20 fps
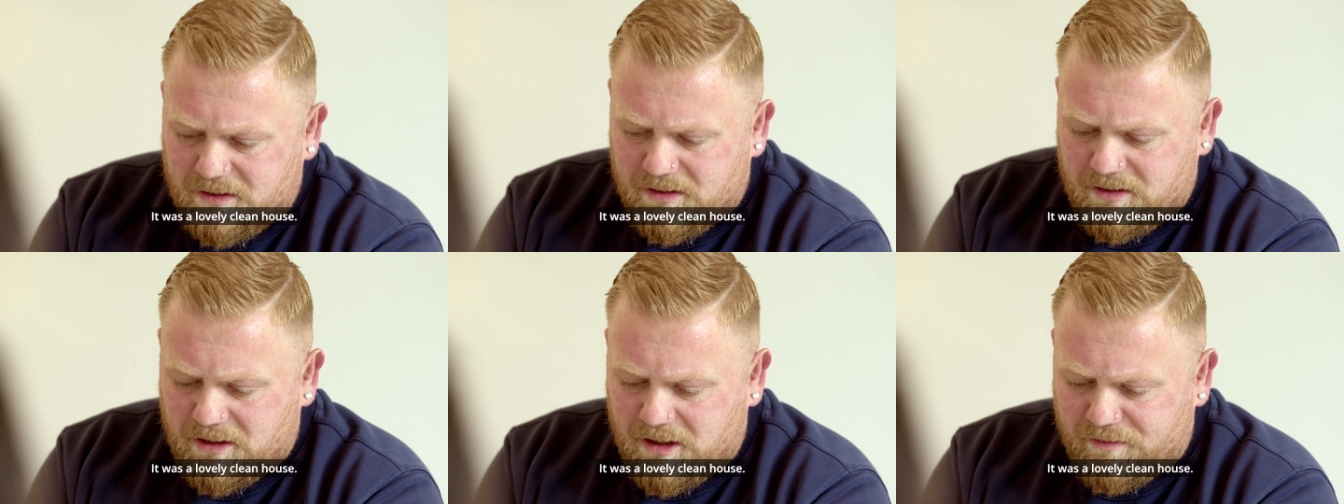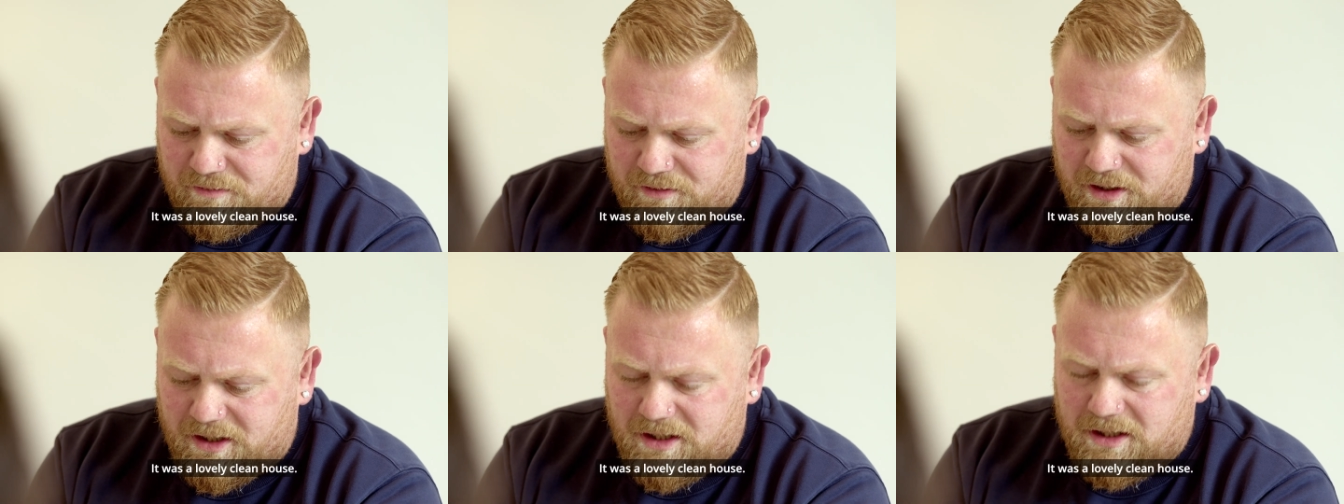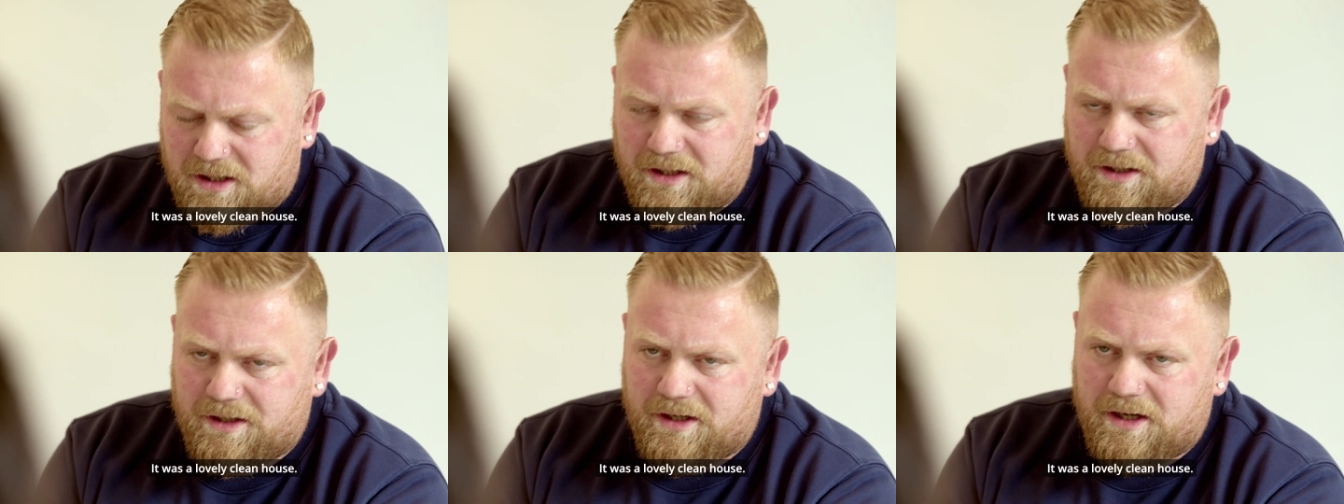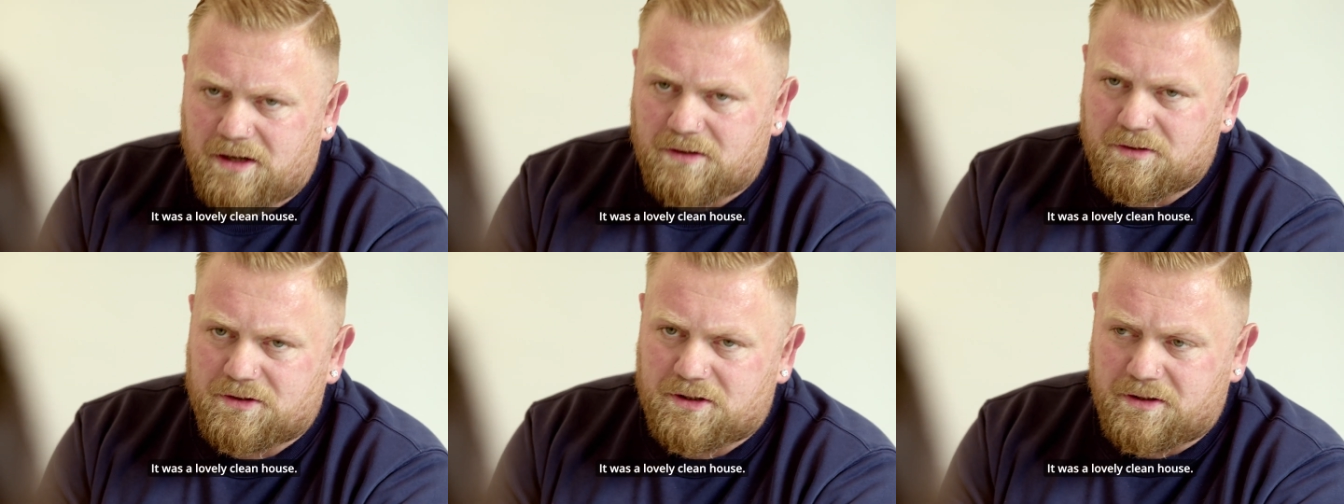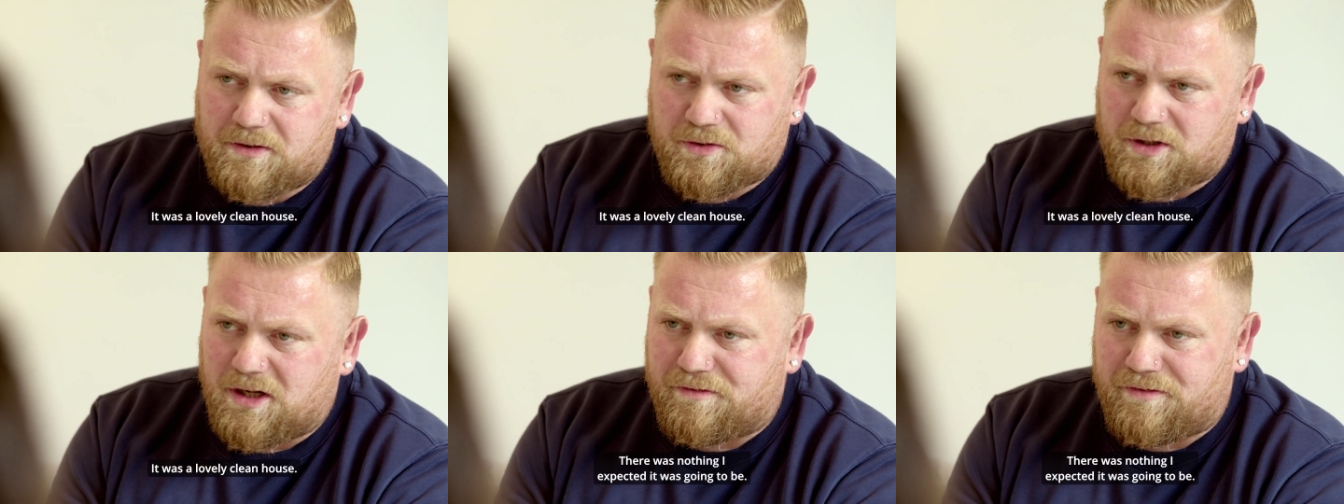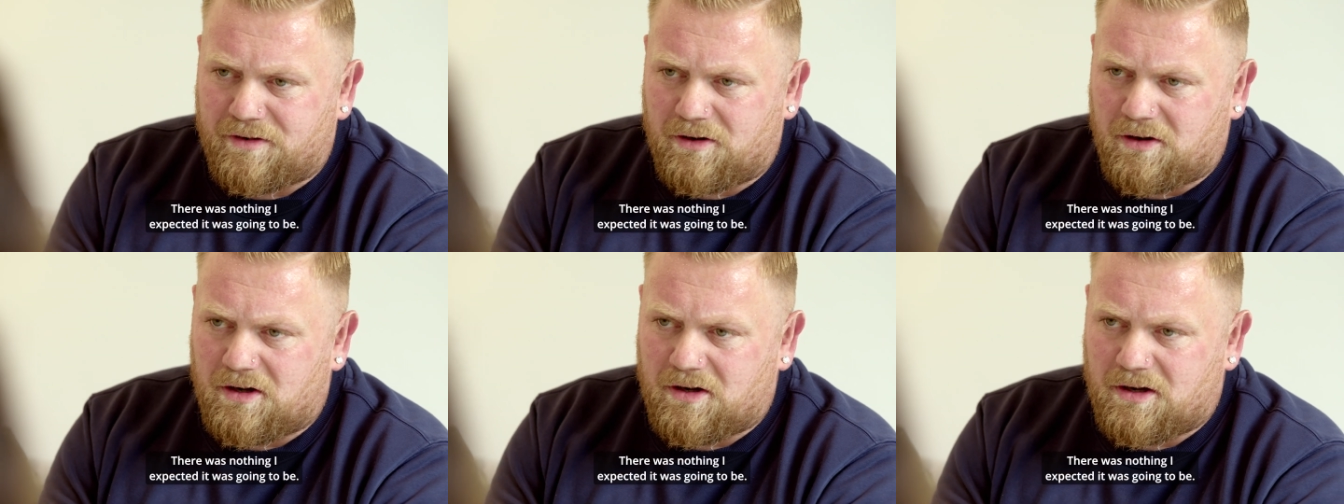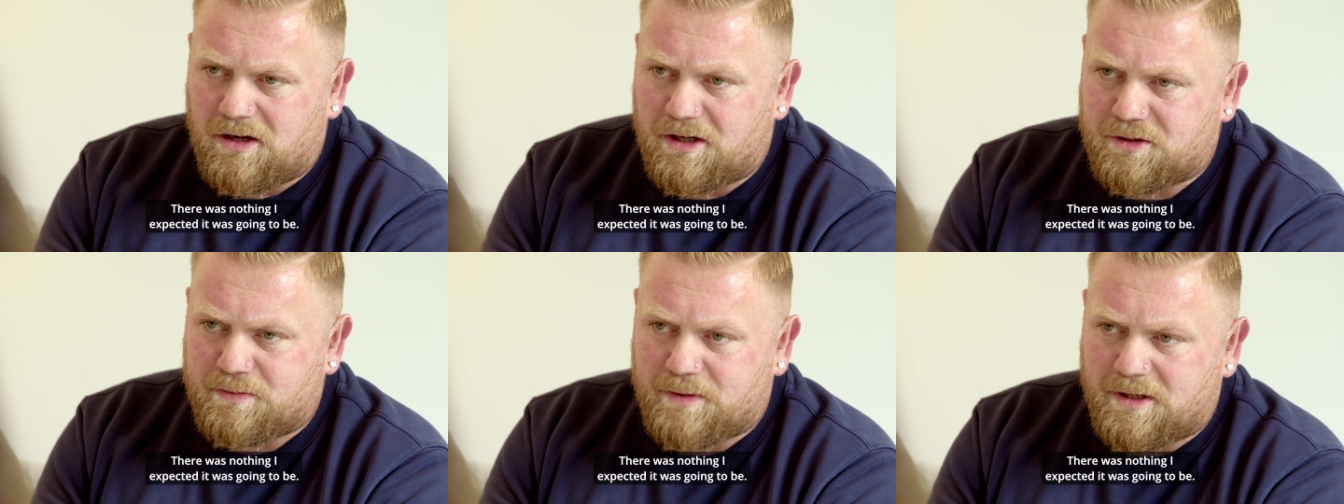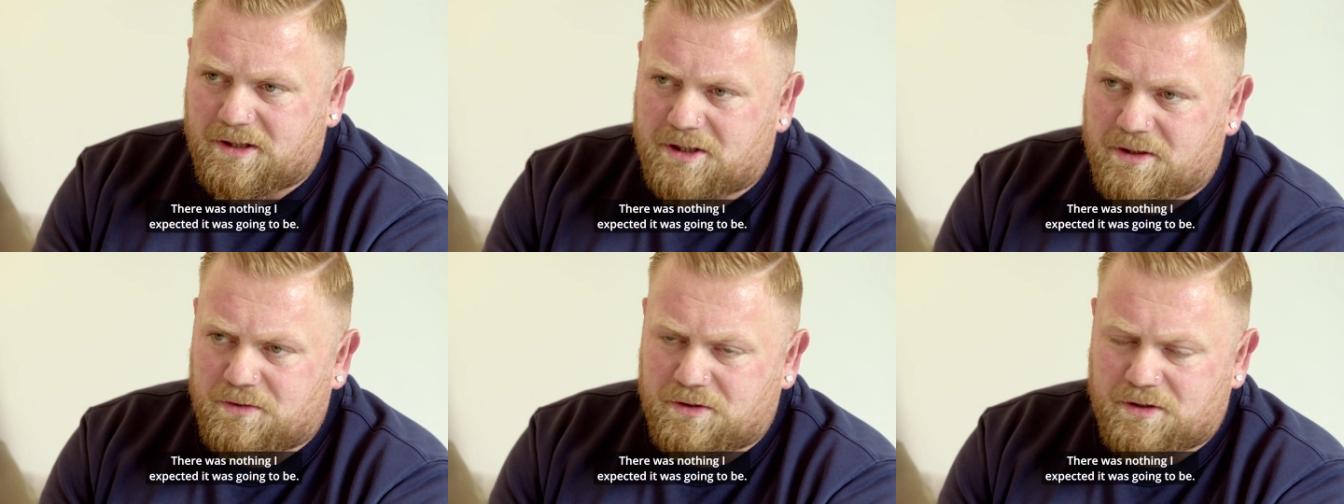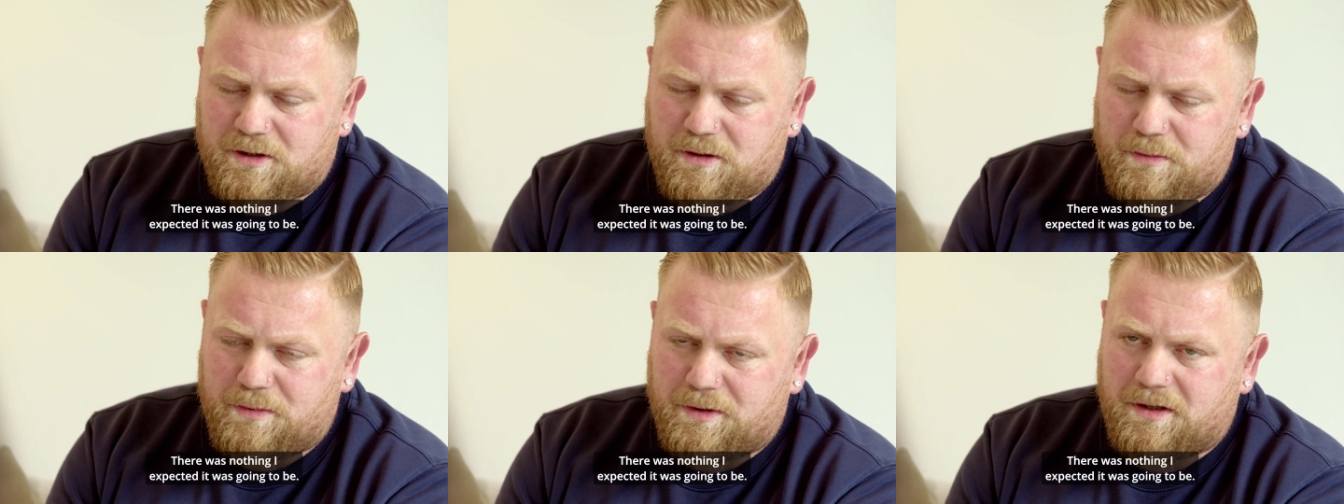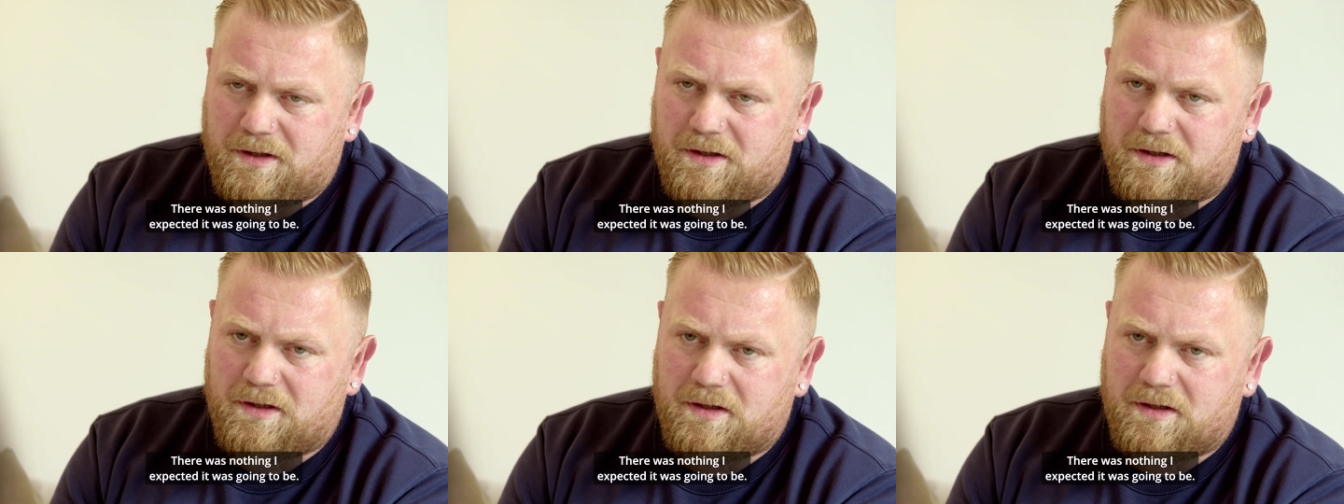lovely clean house, and there was nothing like I expected it was going to be.